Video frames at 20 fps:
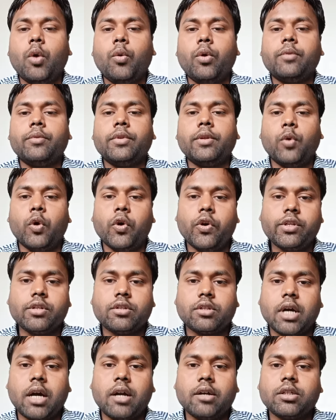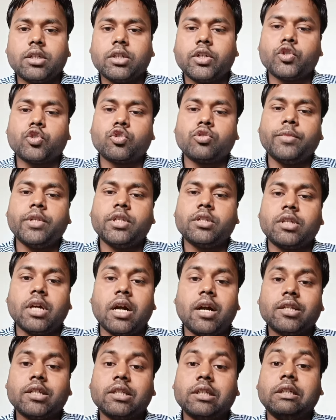Whenever the voyage starts, customer
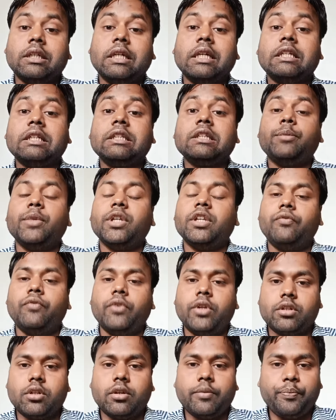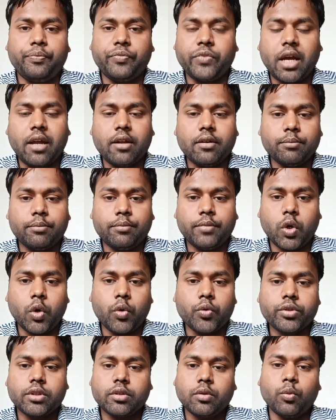starts getting the benefit, that
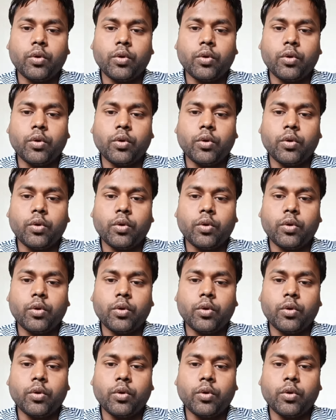because